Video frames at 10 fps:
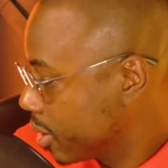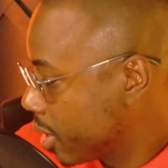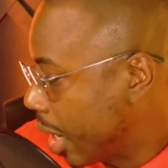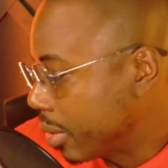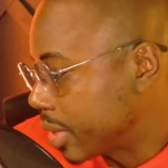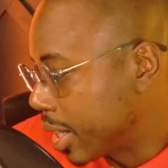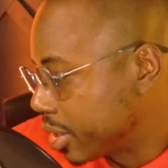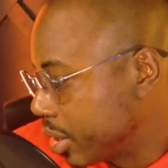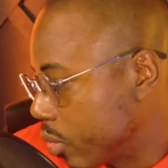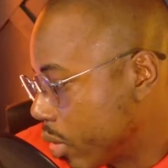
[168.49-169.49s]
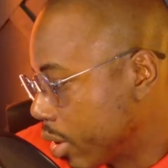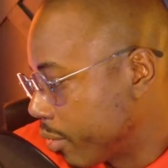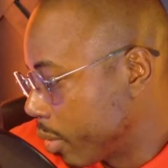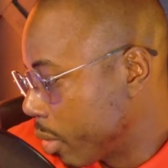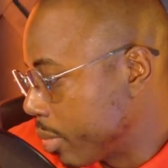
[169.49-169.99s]
I was actually running
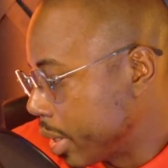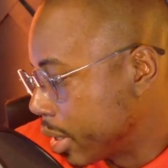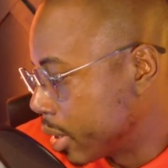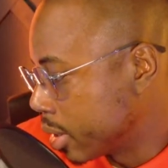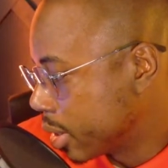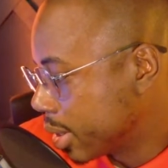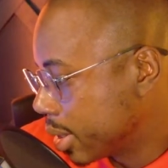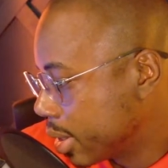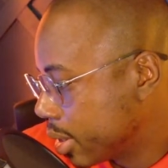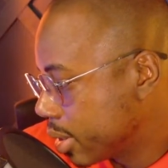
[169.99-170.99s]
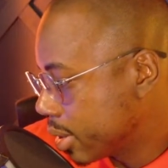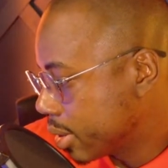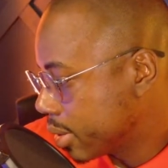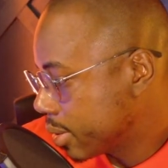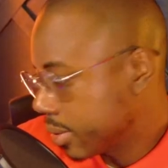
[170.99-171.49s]
from a meeting,
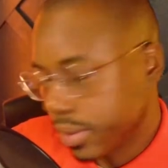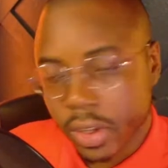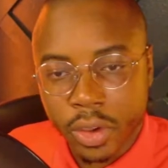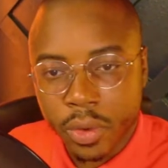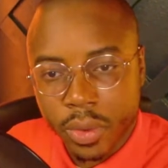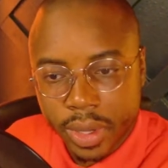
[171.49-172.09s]
so